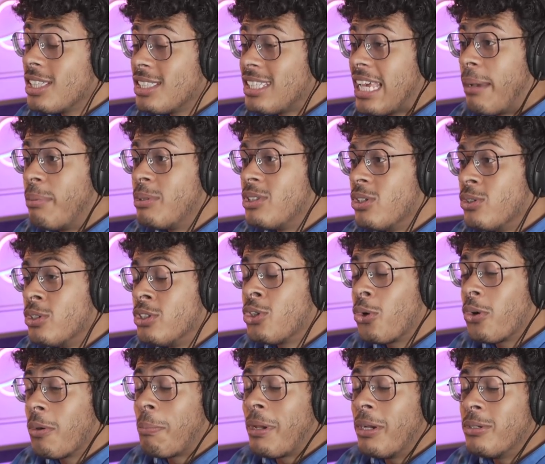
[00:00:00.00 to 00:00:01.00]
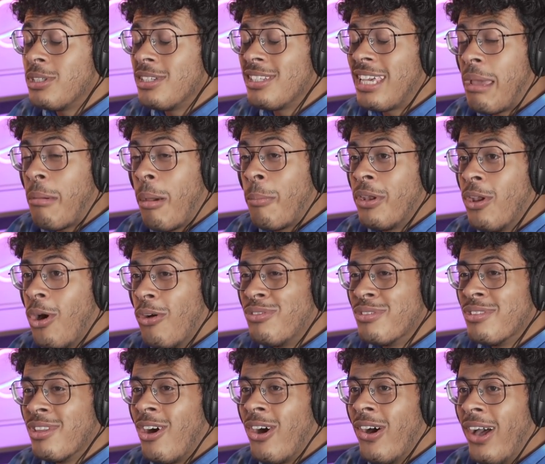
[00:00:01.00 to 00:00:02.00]
this episode, Jordan Peterson came up an awful
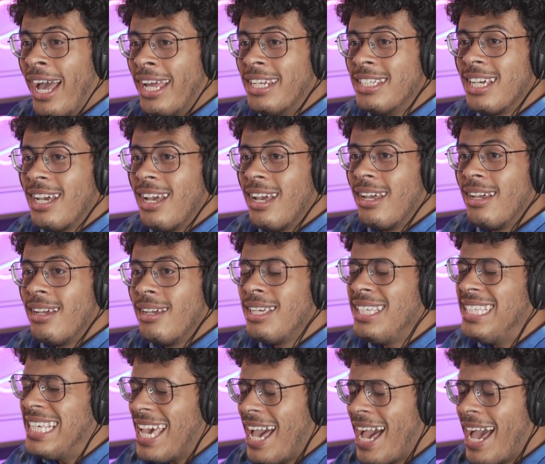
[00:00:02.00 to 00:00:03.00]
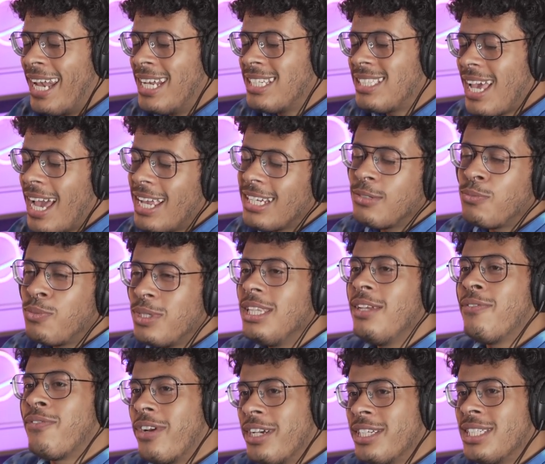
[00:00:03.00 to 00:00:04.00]
lot. And really? Yeah, and it's uh, really
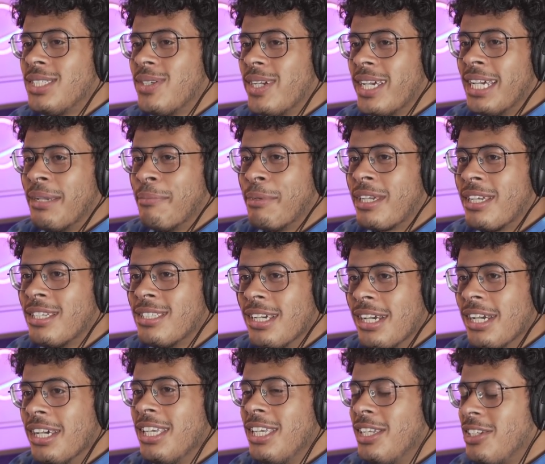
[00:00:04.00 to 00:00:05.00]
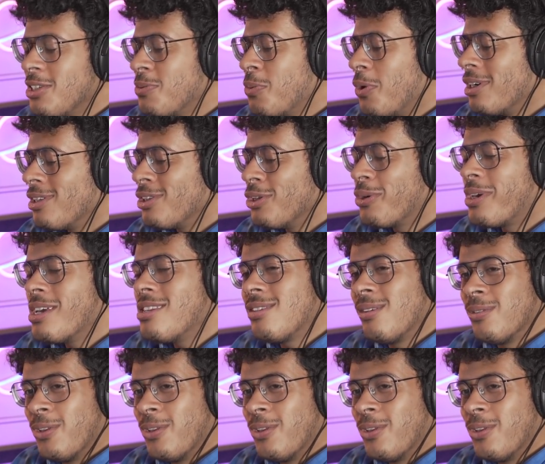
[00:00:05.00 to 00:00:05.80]
frustrating because you just want to look into